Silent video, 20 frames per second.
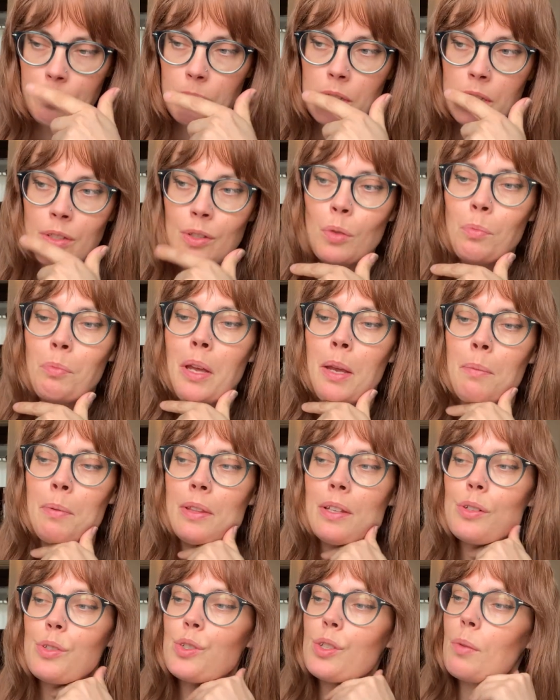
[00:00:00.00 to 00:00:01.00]
So maybe
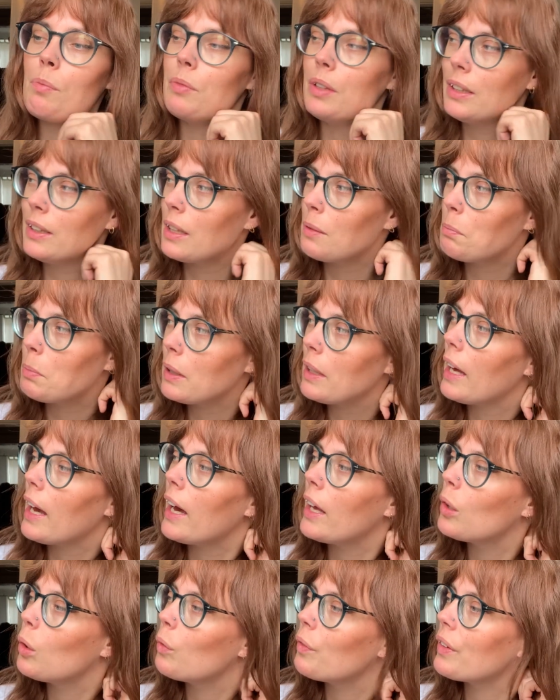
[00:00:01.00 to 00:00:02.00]
there's something that
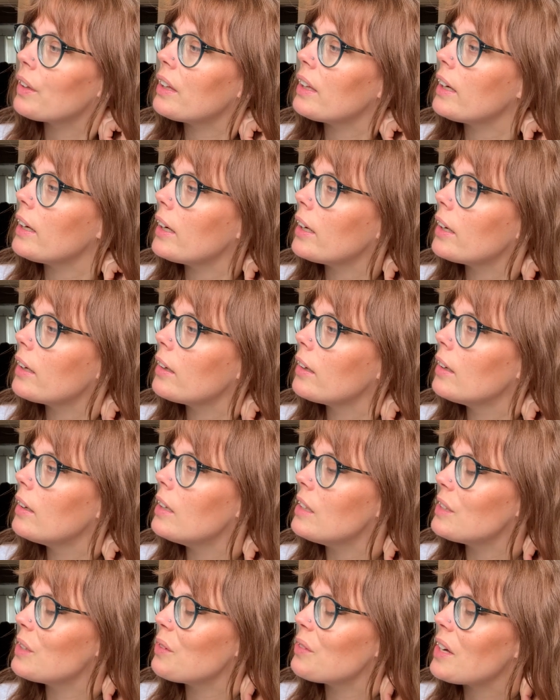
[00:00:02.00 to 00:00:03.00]
began over there,
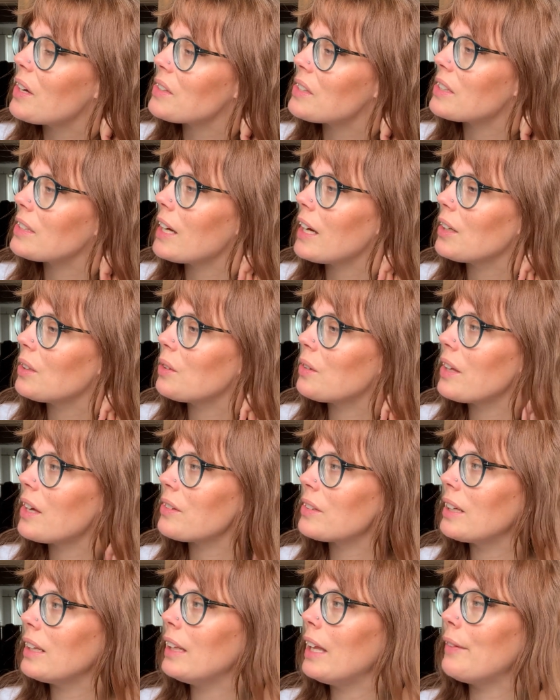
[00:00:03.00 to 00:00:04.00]
2010,
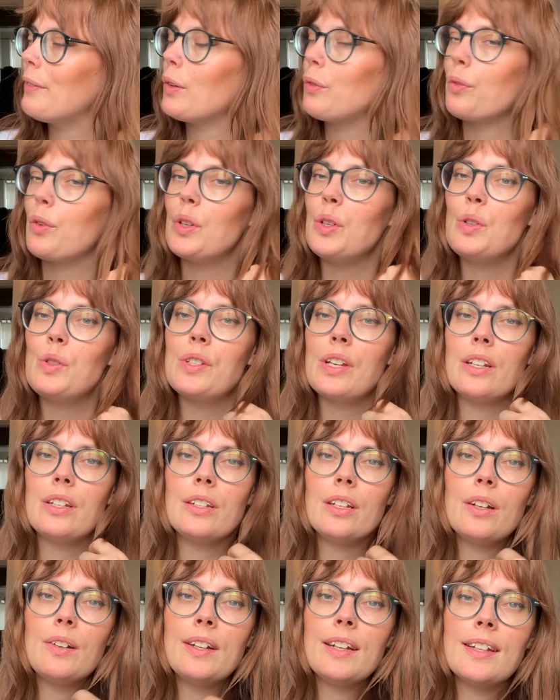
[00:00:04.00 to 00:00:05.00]
2011 for you,
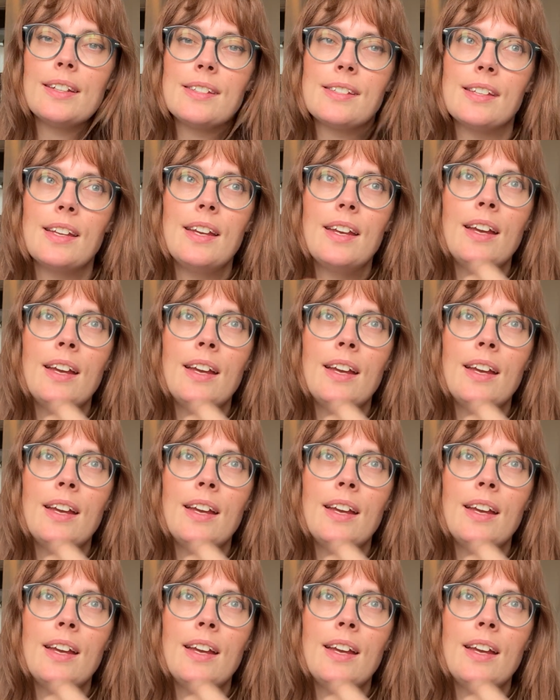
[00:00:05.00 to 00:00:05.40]
Sagittarius,